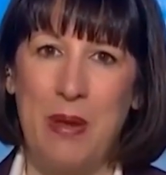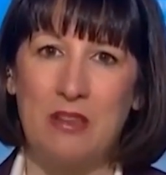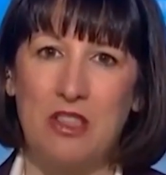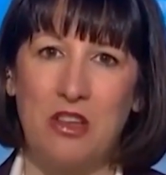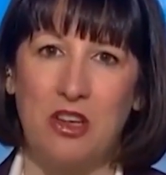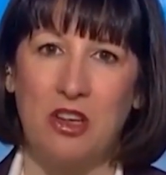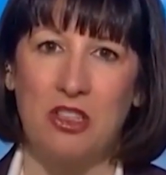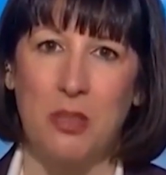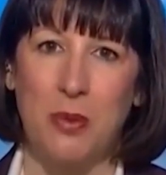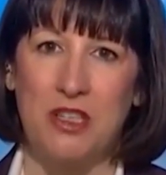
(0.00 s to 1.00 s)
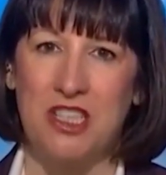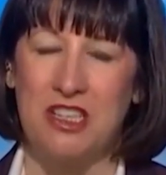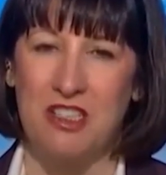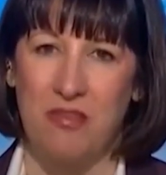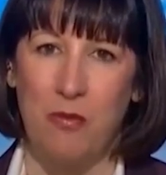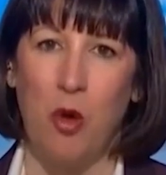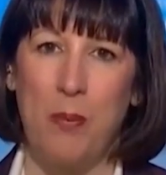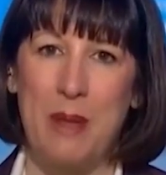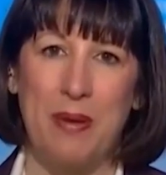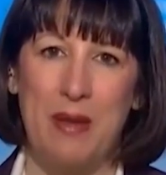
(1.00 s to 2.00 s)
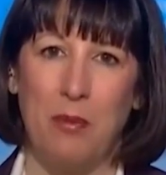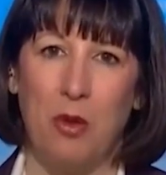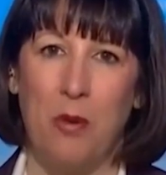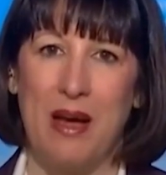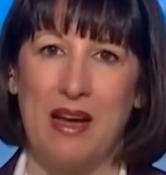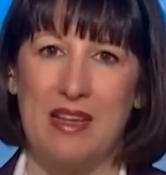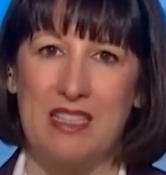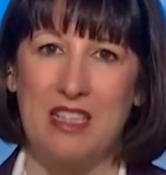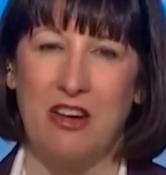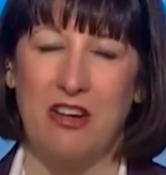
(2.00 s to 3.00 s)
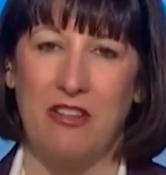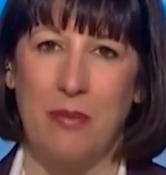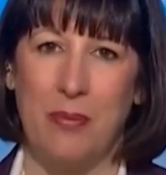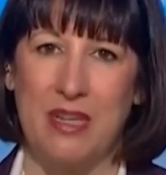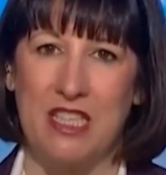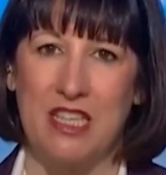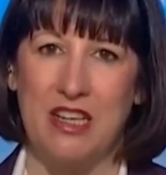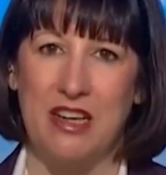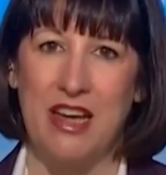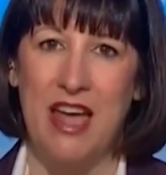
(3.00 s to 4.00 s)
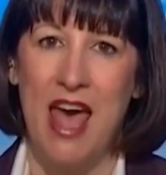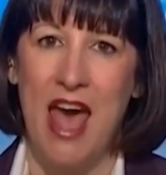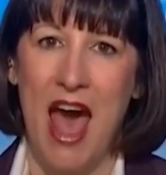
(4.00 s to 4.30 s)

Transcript: builds on the contributions of more people in more parts of Britain